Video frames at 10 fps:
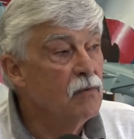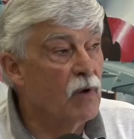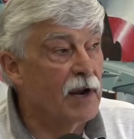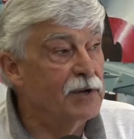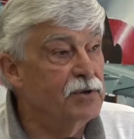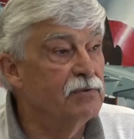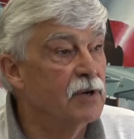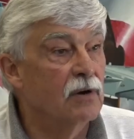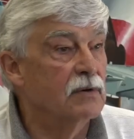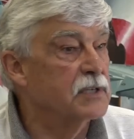What I do
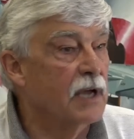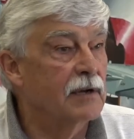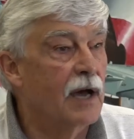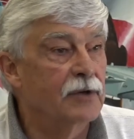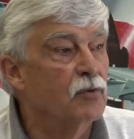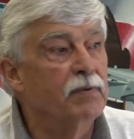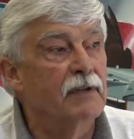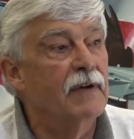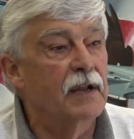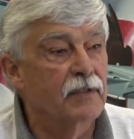know is I don't
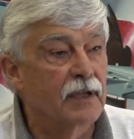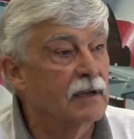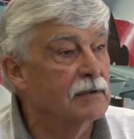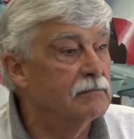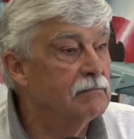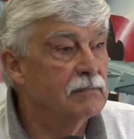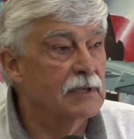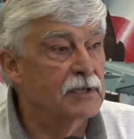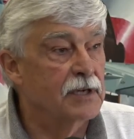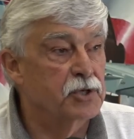believe anything
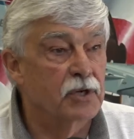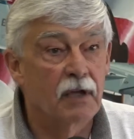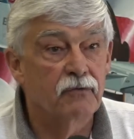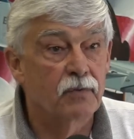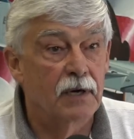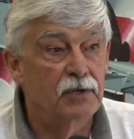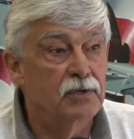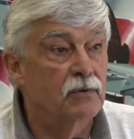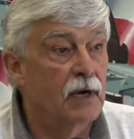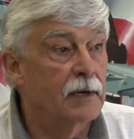can touch an
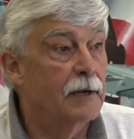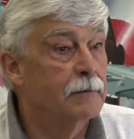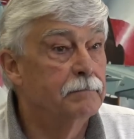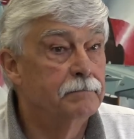F-22 right now,